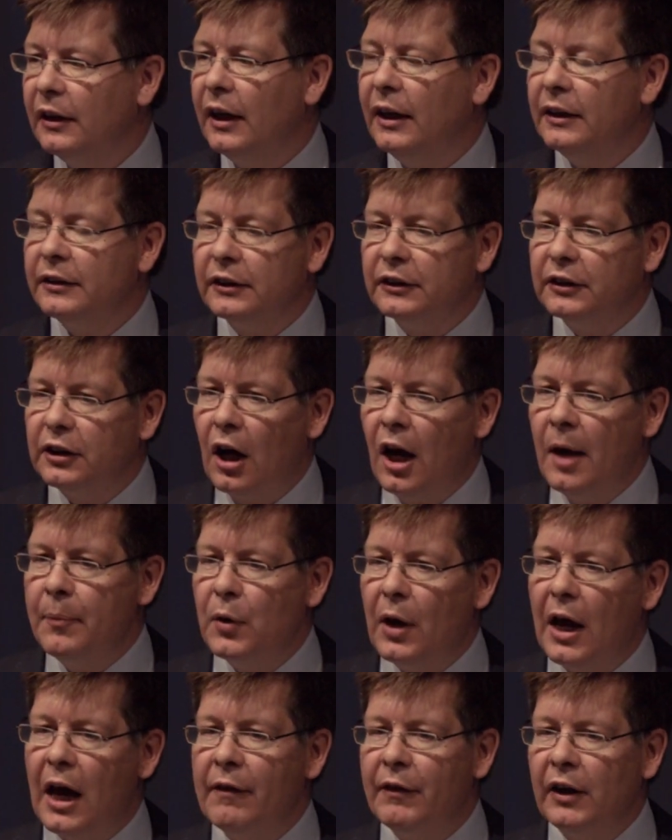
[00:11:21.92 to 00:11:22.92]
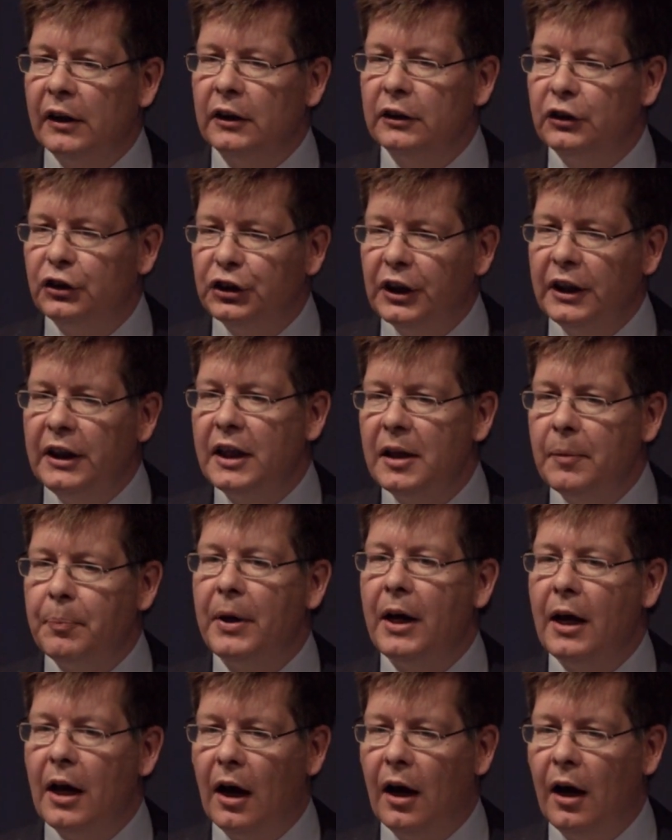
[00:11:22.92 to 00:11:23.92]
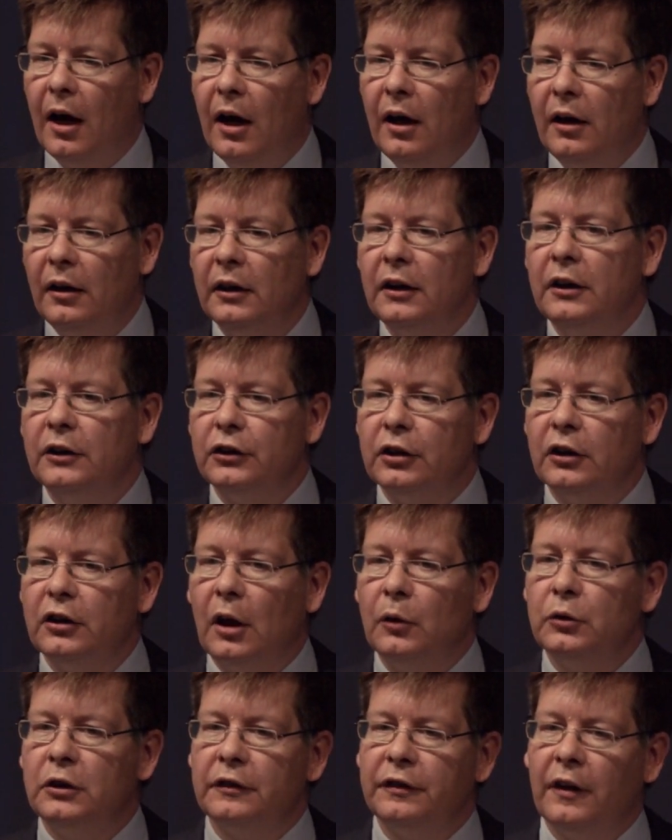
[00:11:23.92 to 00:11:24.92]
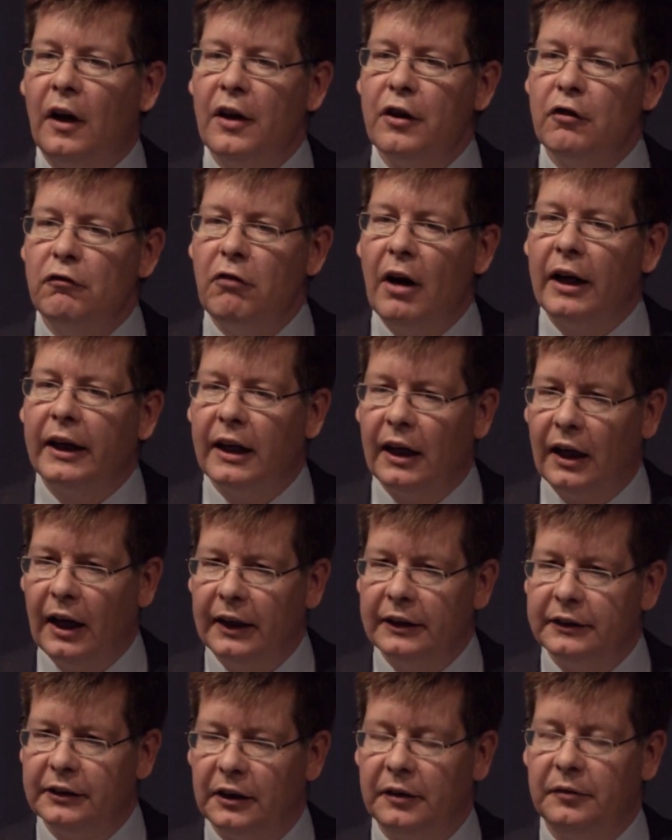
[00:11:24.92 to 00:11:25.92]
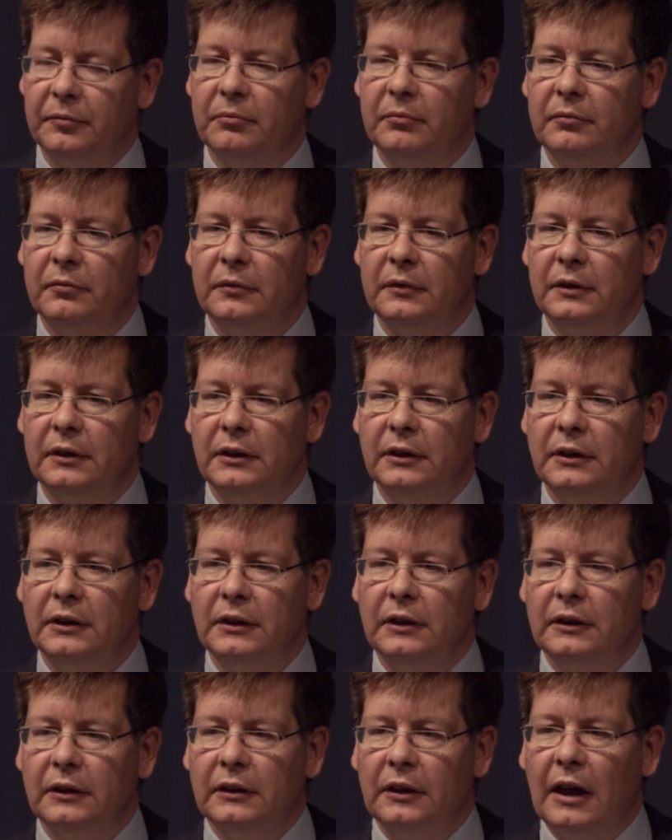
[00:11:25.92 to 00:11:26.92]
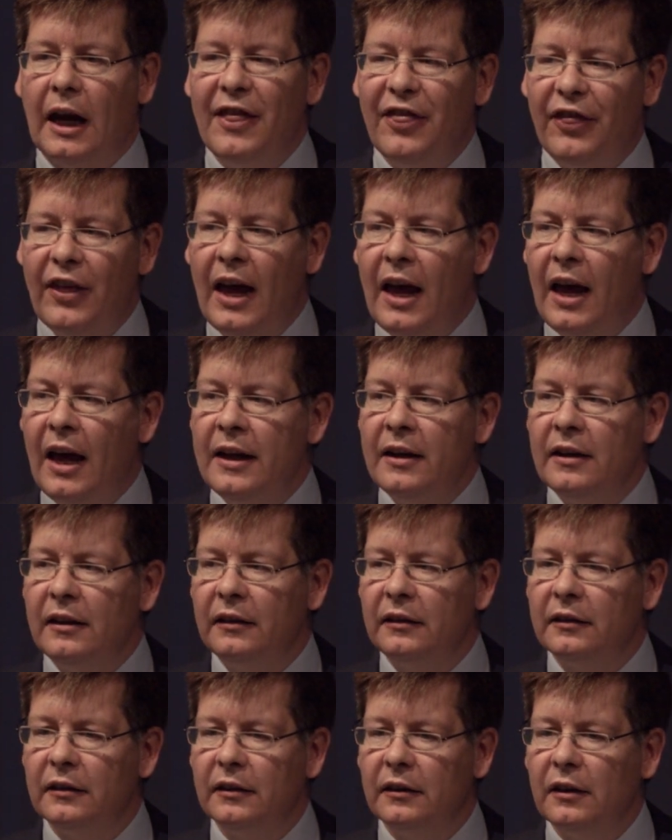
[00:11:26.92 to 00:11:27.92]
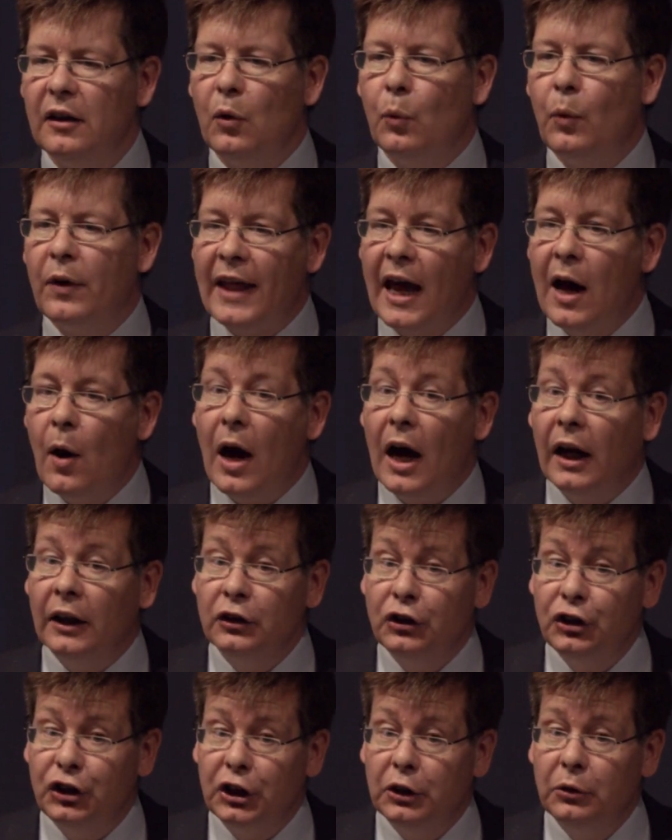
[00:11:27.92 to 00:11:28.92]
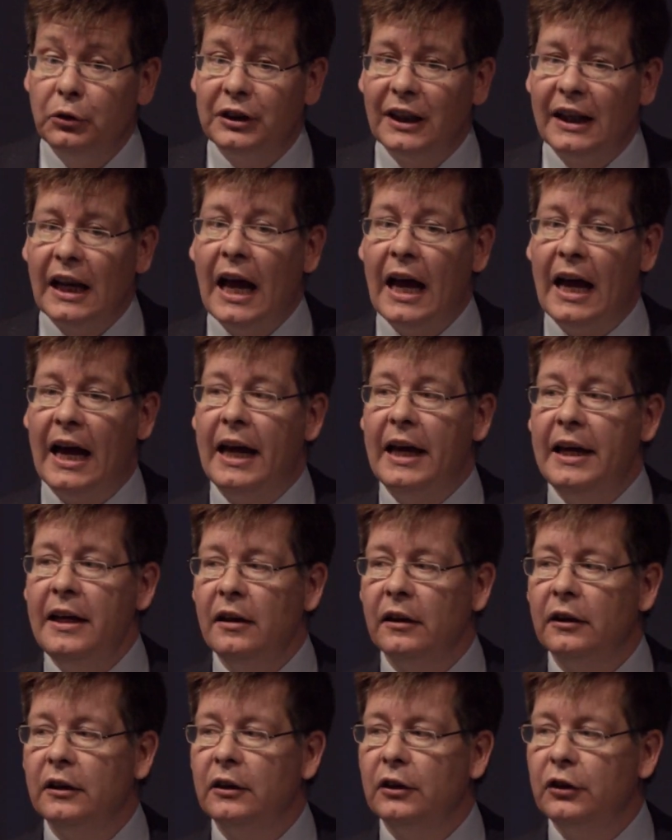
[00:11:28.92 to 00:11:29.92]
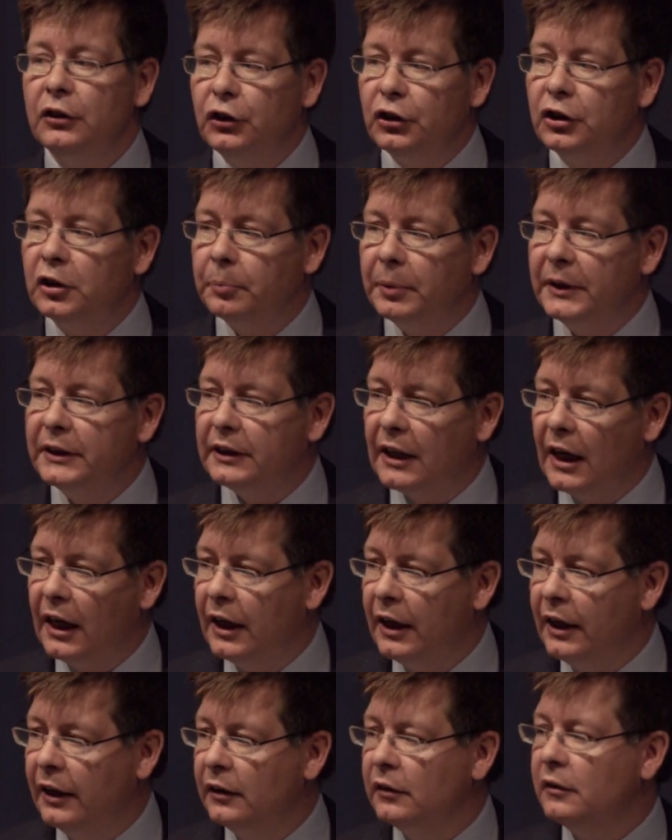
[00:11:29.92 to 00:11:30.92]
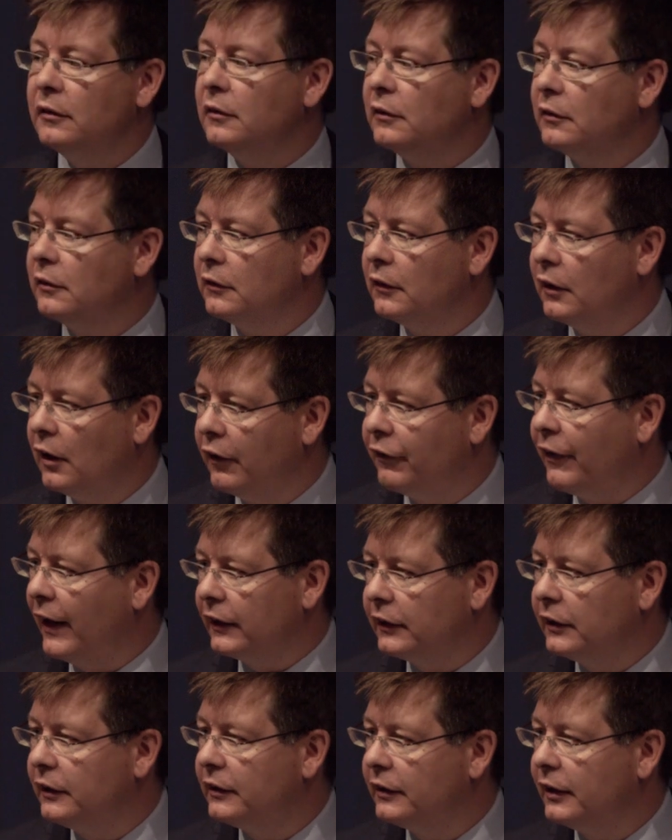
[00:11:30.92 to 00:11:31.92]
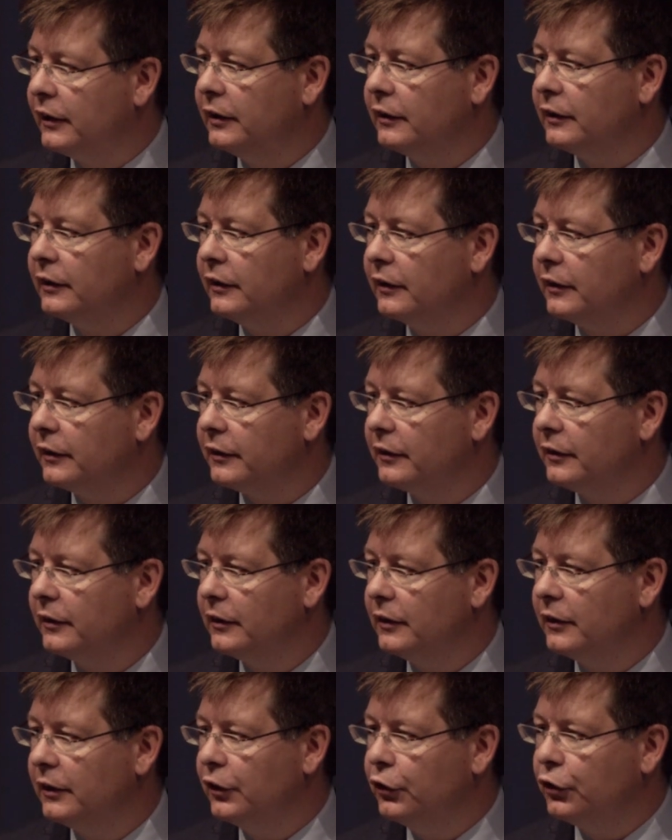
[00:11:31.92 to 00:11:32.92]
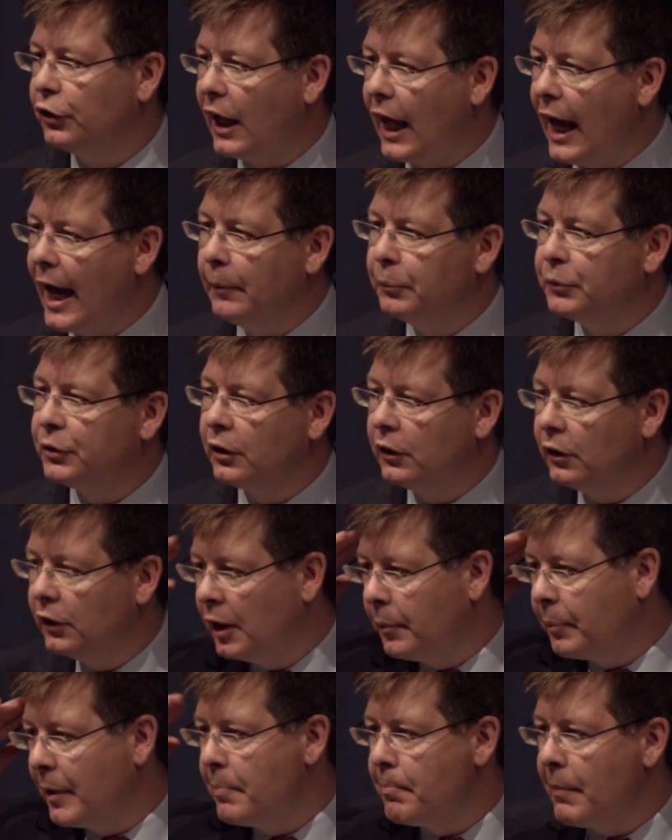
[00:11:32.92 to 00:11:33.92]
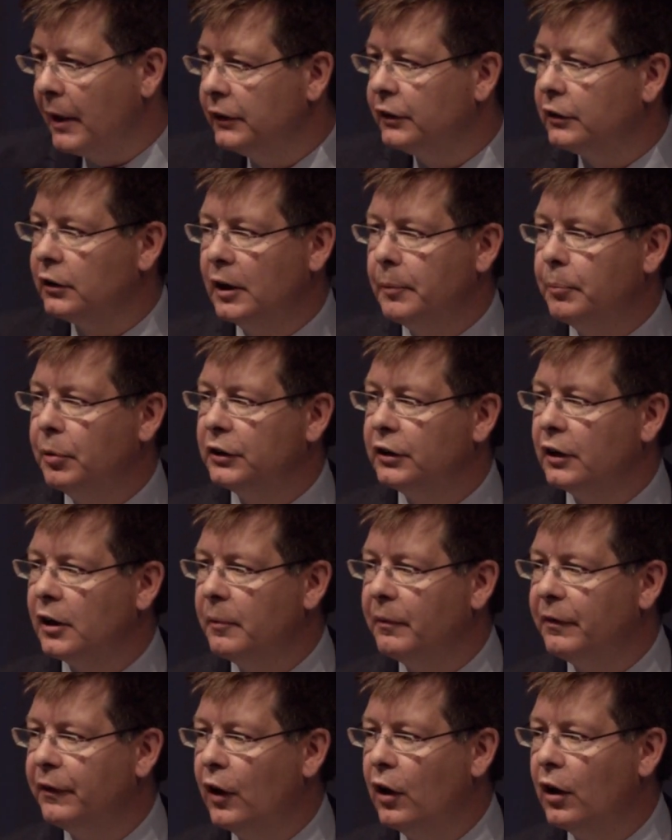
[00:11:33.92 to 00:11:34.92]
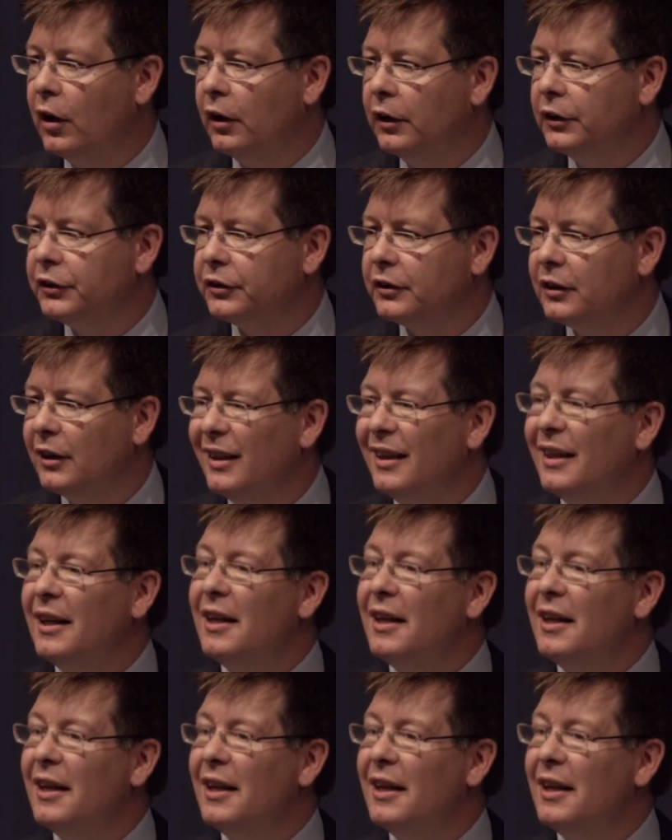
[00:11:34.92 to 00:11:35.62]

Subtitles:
is the time you have under GDPR to notify the regulator. And then, without undue delay, you should be telling affected citizens. You should absolutely be mentally putting them first,